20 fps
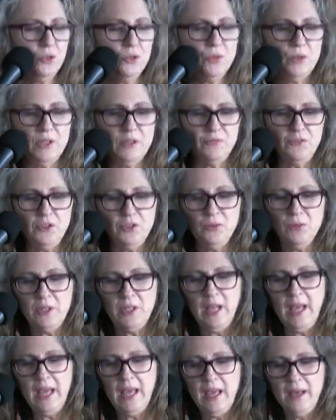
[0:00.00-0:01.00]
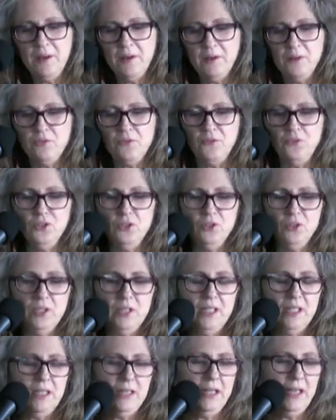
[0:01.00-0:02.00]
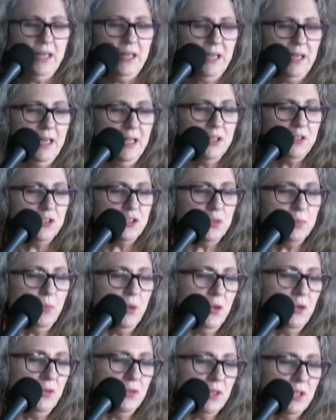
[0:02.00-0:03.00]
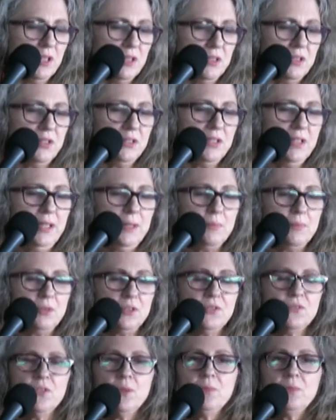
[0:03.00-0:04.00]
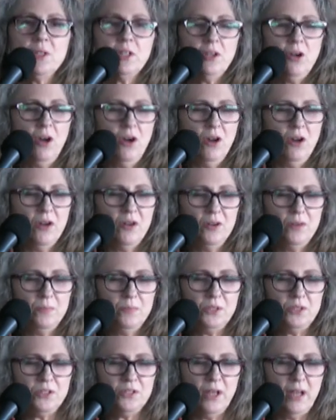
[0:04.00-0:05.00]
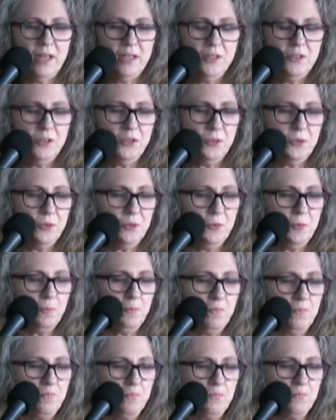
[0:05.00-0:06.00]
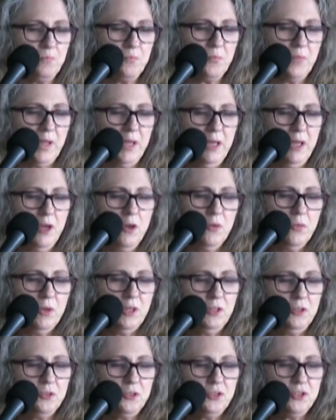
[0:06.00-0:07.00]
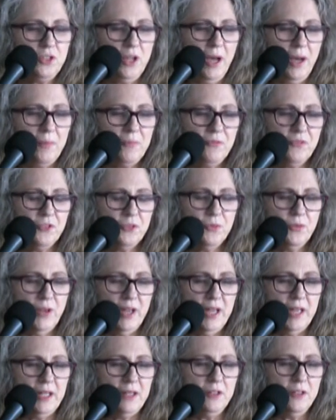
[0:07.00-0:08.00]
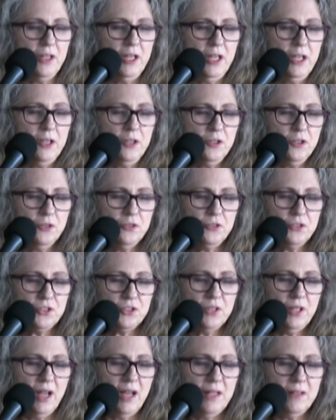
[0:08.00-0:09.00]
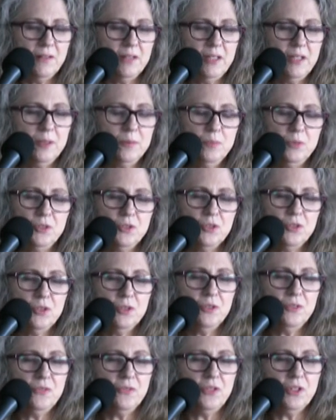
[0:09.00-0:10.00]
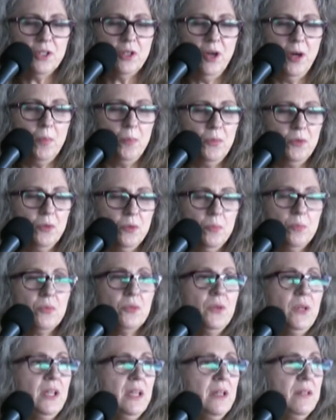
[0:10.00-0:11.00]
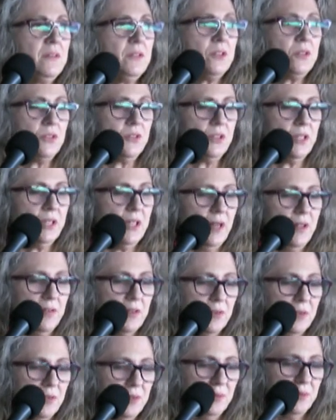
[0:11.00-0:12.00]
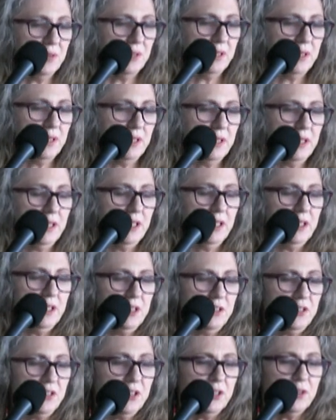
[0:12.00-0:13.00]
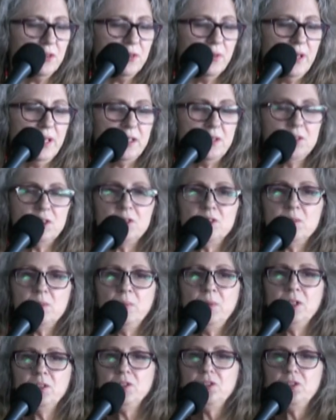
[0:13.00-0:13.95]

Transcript: you if you inhale fully. Smoke seeps from the car beside you. When you stop for red, you slyly observe the couple breathes together. Cigarettes